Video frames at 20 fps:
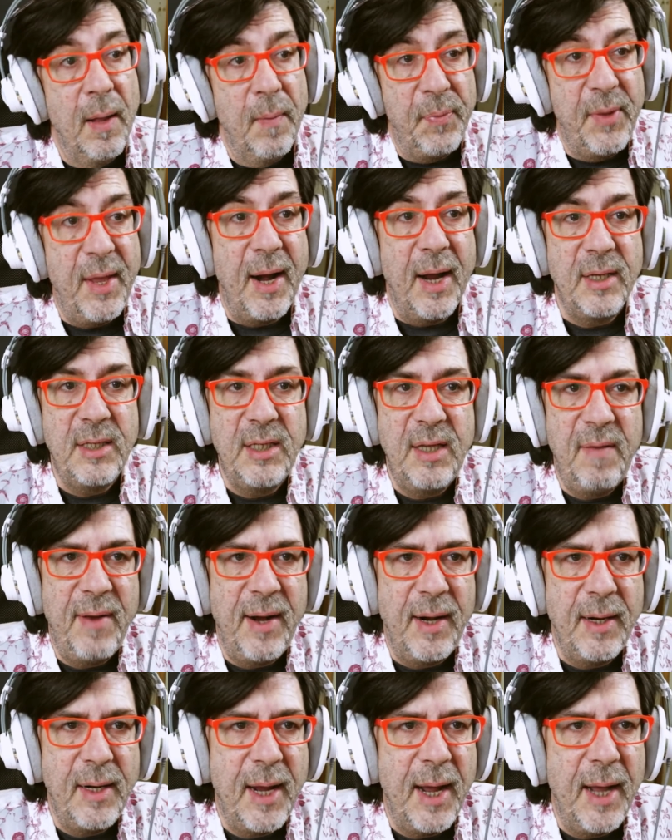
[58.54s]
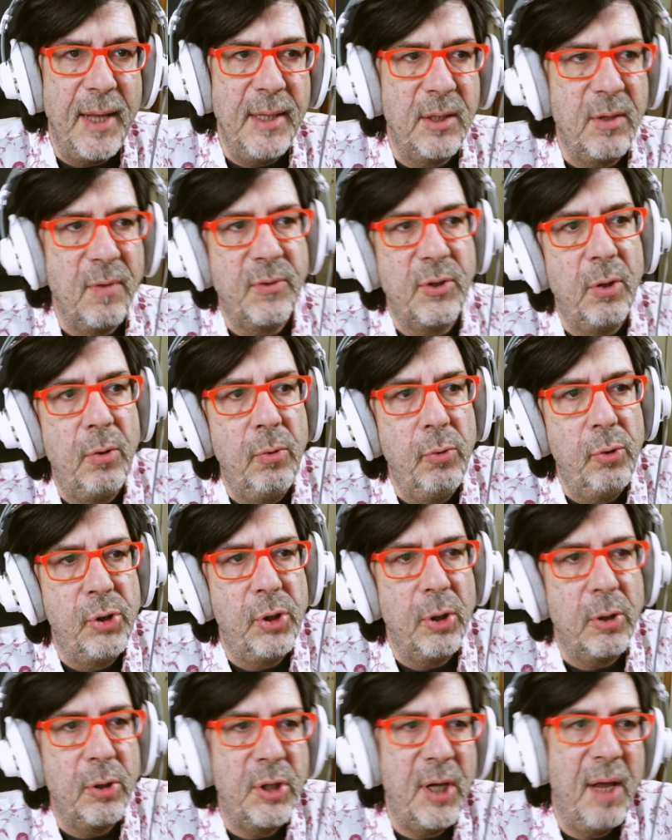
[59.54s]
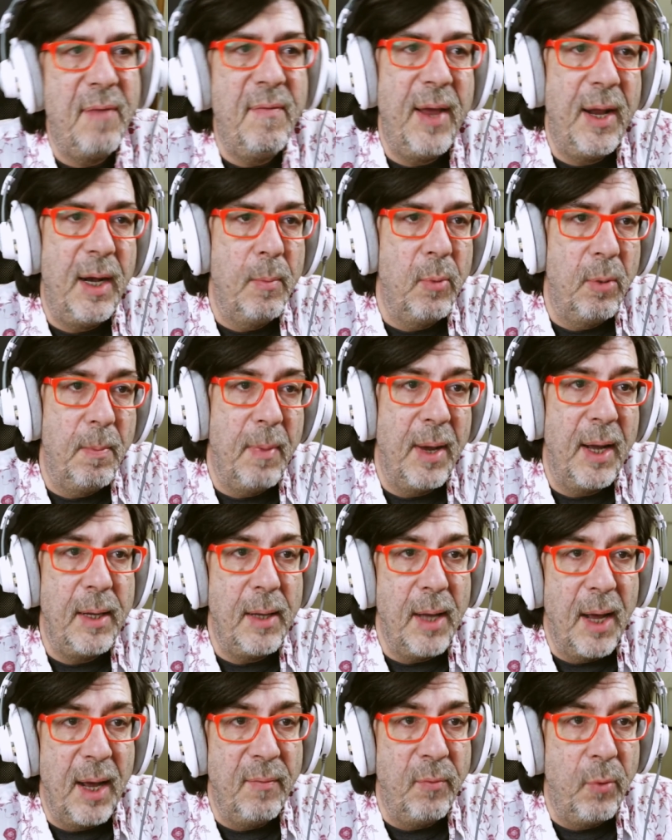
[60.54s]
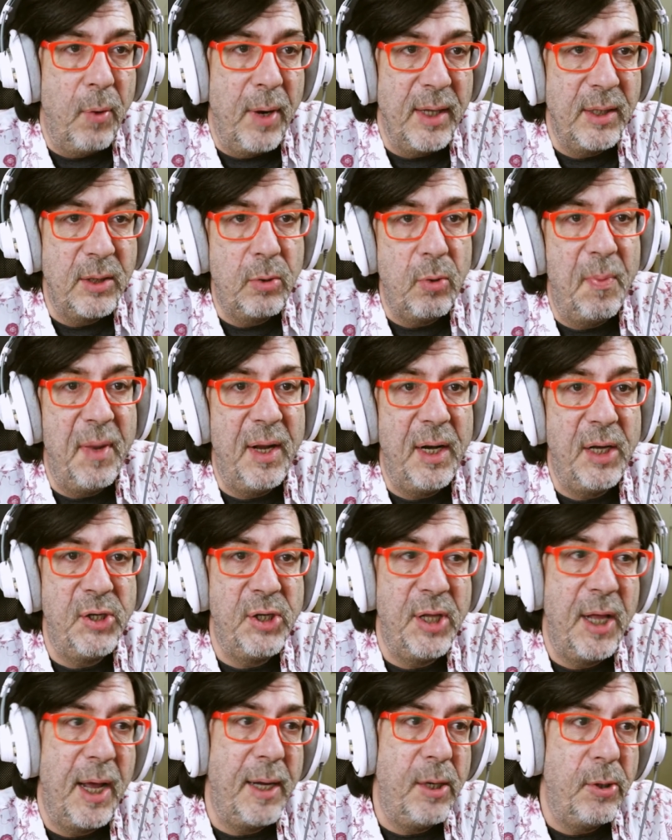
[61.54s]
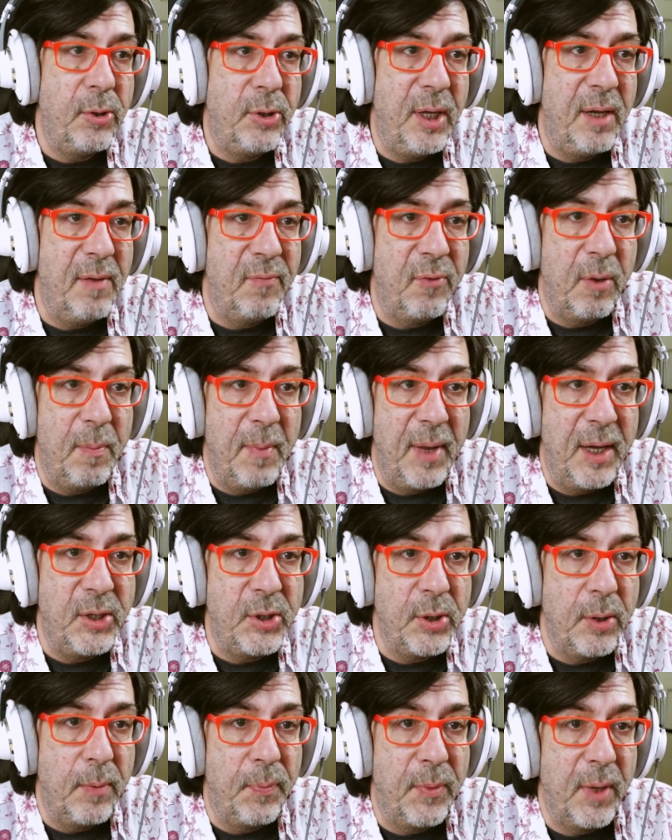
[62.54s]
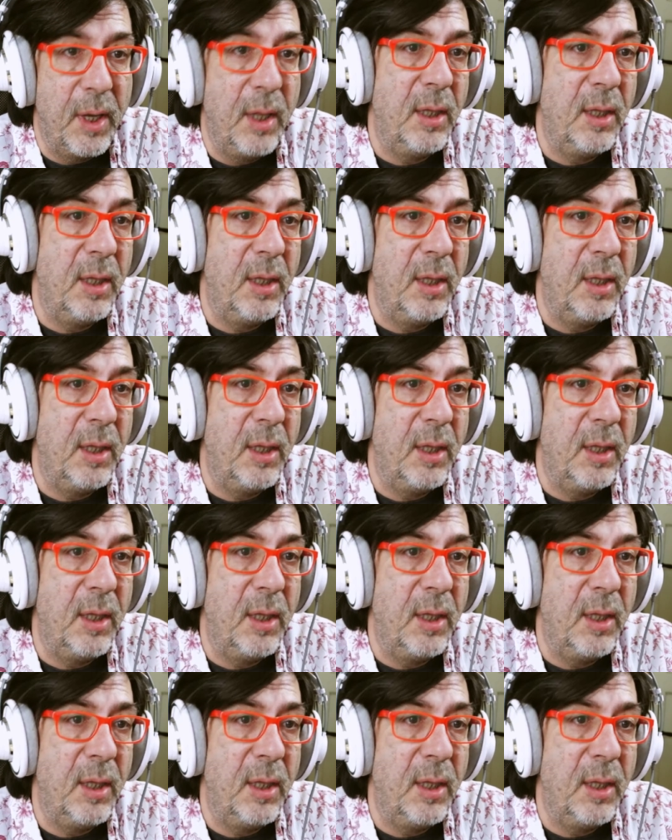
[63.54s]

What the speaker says: There are several kinds of solutions available by AWS to manage the IoT information.